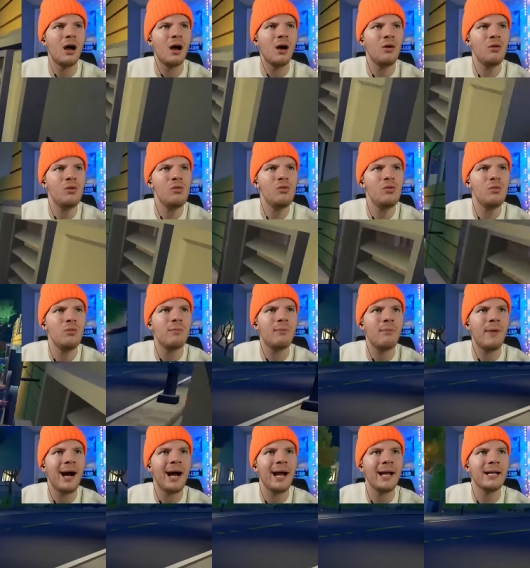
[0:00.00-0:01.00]
Oh
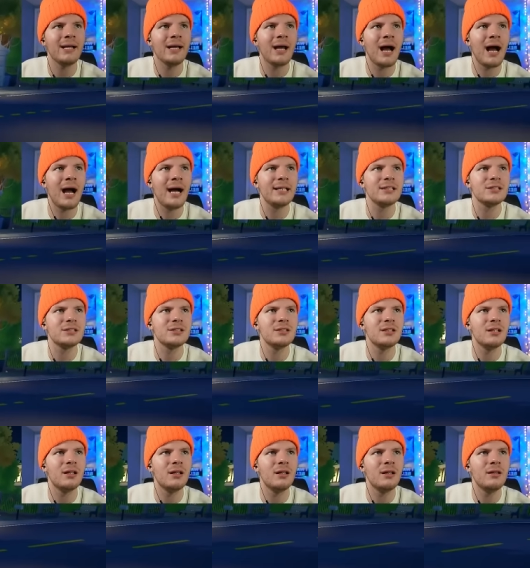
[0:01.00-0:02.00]
my gosh.
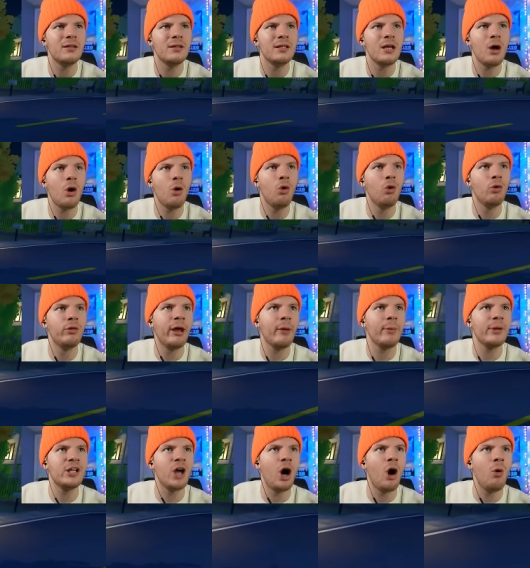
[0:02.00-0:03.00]
The Oh, there
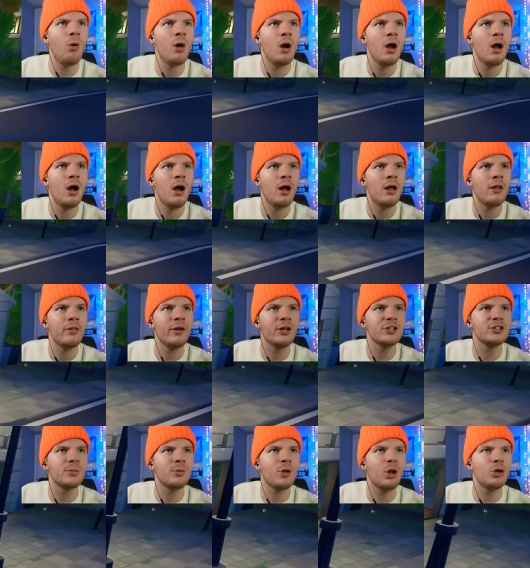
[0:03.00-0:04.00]
we go. There's
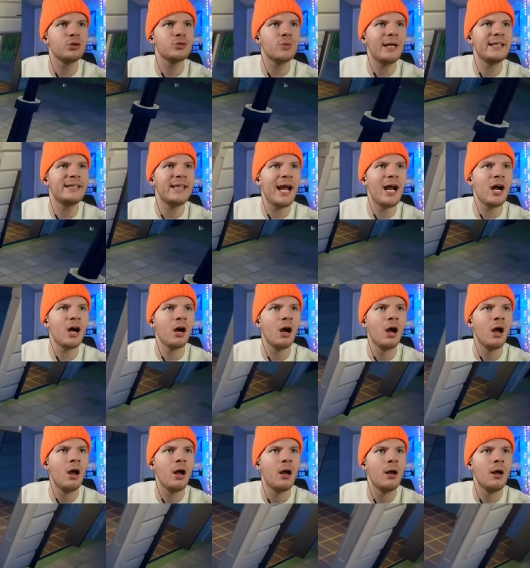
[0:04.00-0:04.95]
some clothes right there.